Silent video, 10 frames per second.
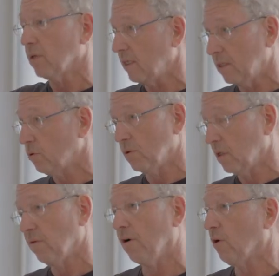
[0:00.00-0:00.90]
they need to
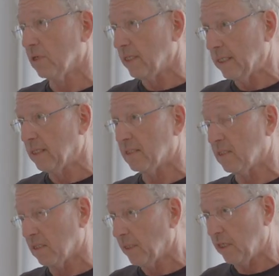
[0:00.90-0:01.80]
do, all they need is
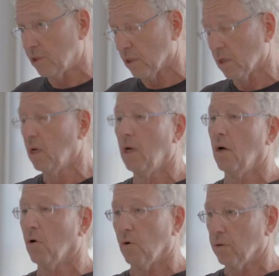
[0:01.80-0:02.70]
dissemination.
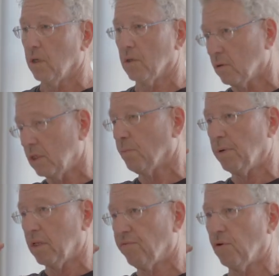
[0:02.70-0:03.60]
Or they don't need to
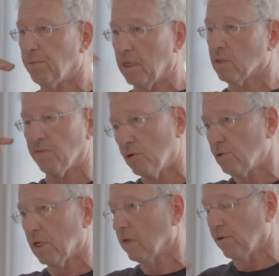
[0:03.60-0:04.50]
pay the full price of
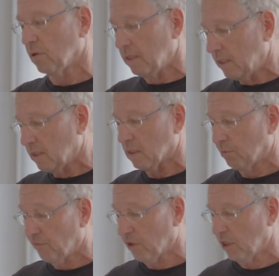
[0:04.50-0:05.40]
ordering if all they need is
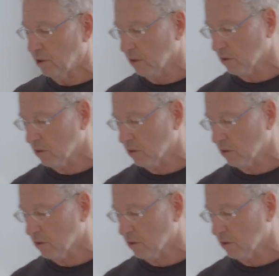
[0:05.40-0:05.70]
equivocation